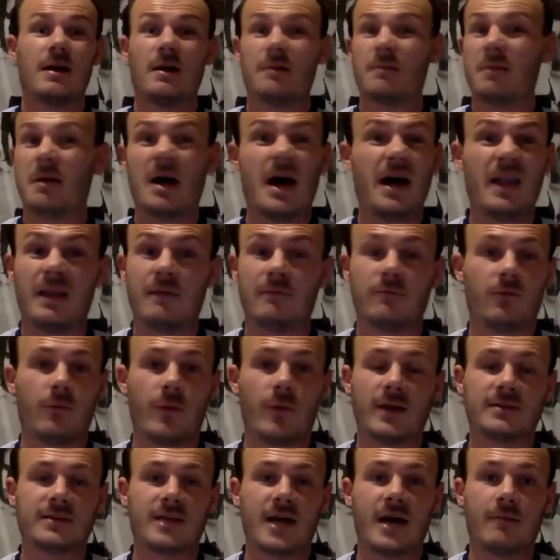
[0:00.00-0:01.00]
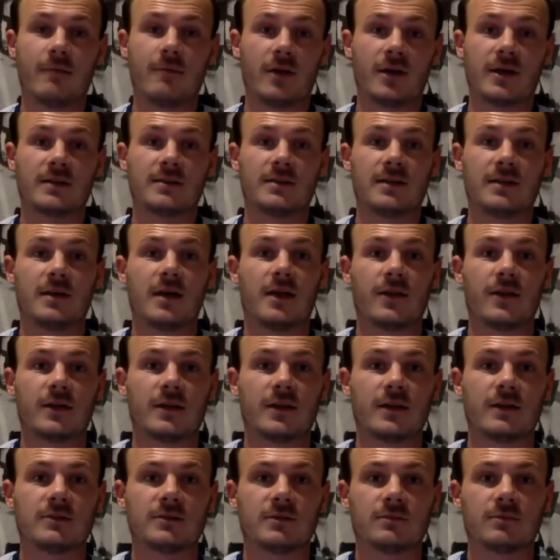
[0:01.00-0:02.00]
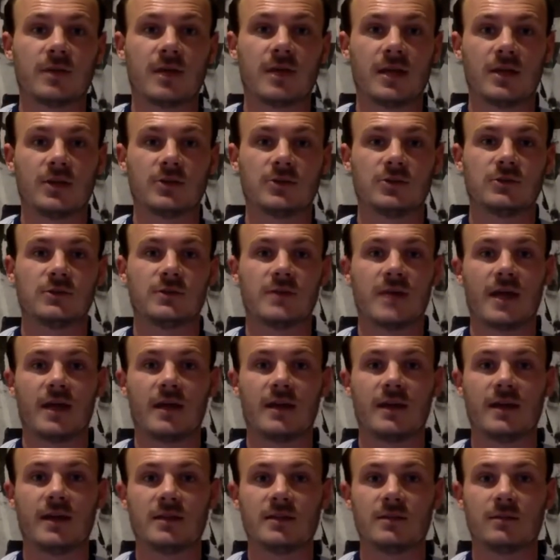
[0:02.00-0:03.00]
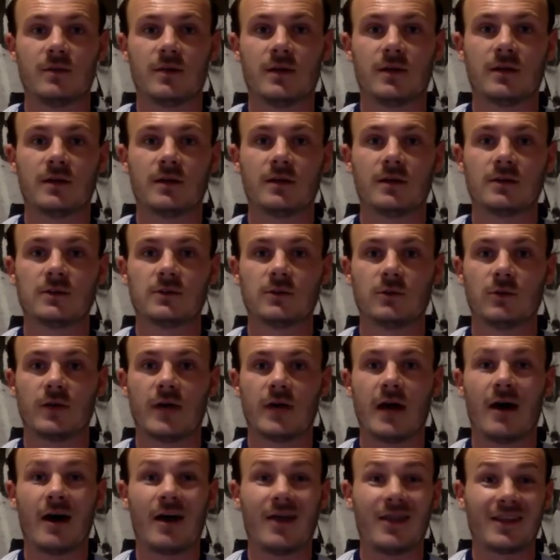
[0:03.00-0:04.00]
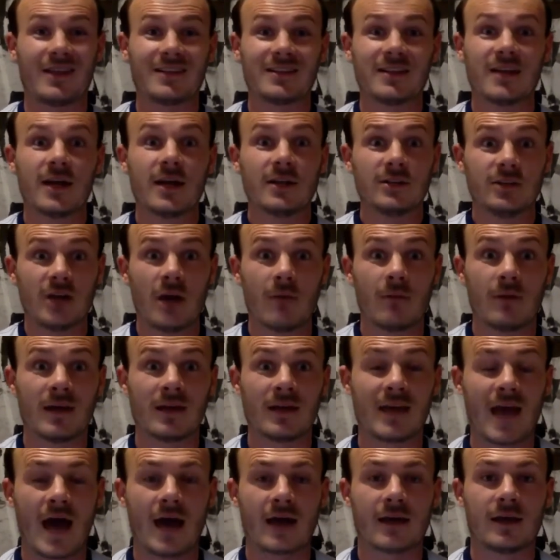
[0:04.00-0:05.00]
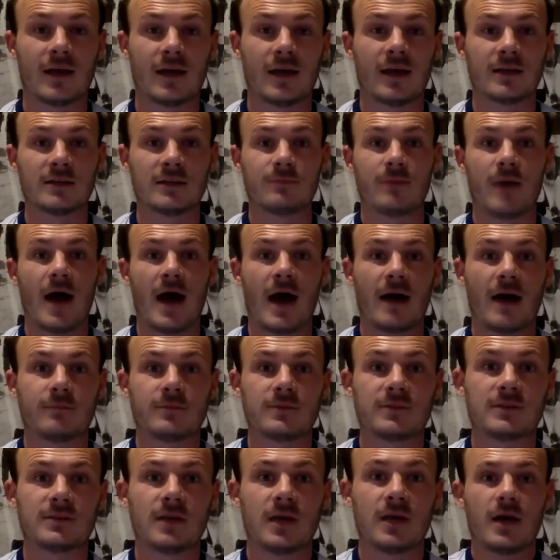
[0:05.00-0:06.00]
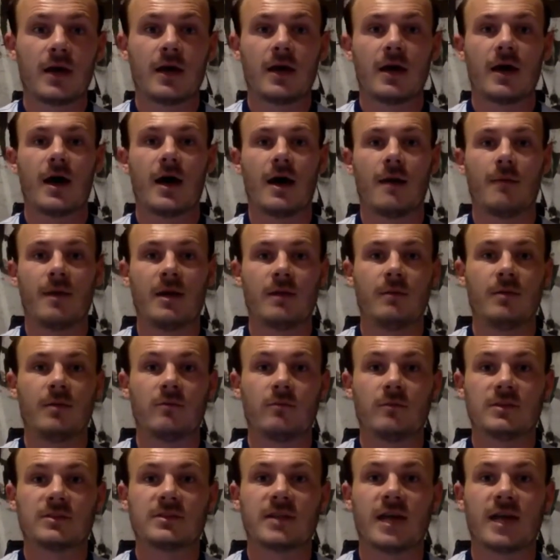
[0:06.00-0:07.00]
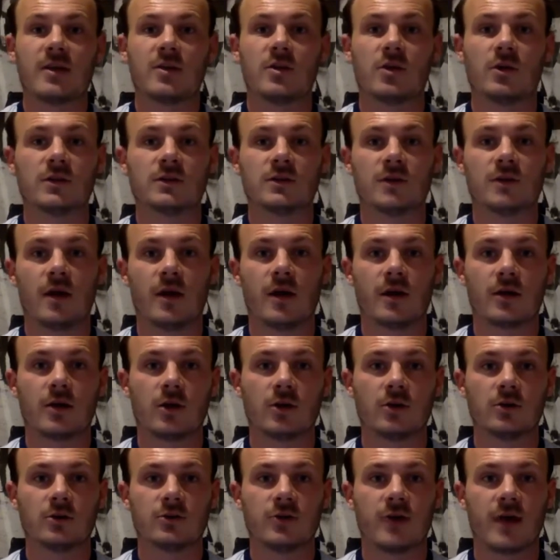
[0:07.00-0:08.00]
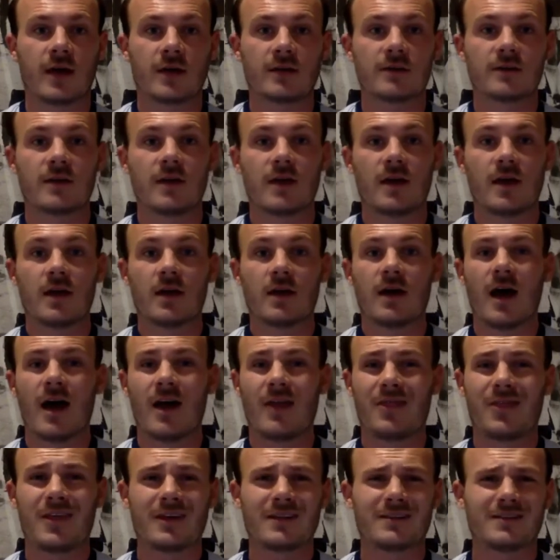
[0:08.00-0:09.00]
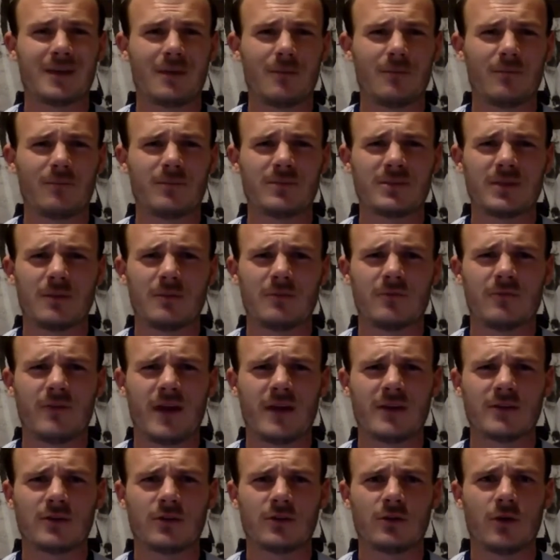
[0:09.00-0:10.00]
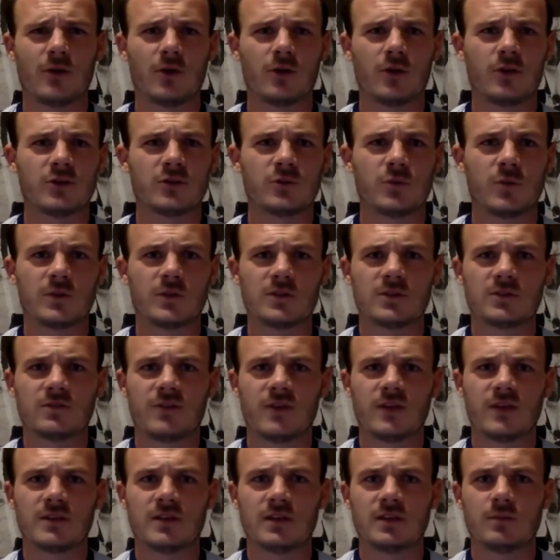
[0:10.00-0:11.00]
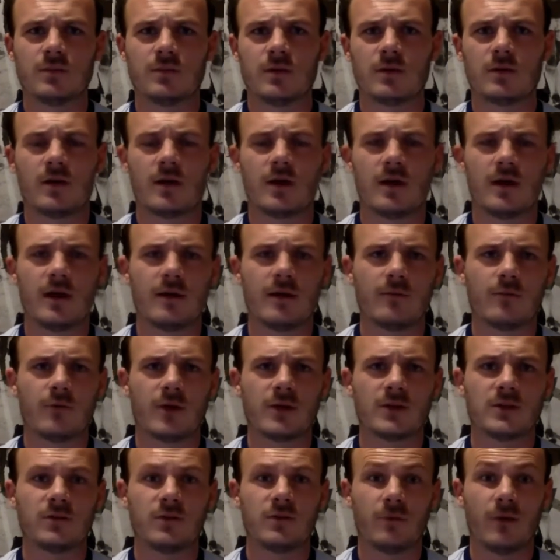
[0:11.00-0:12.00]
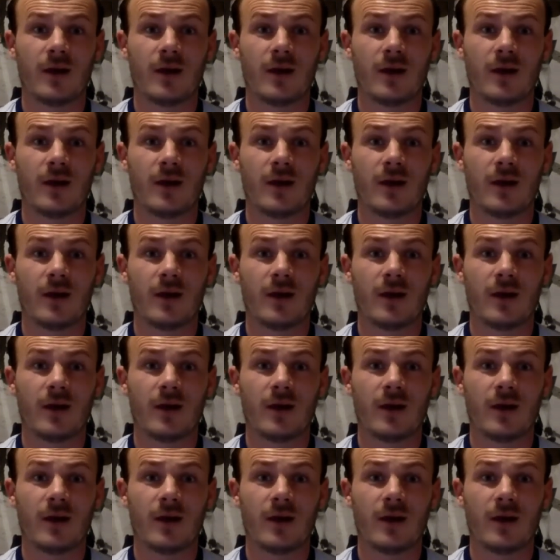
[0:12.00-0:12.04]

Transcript: And then for West Ham, like I said, I think there's some key issues there that need to be sorted out. I think Jeremy Ngakia has perhaps made a bit of a mistake not signing a contract. I think some fans on the Twitter sphere seem to be impressed with him.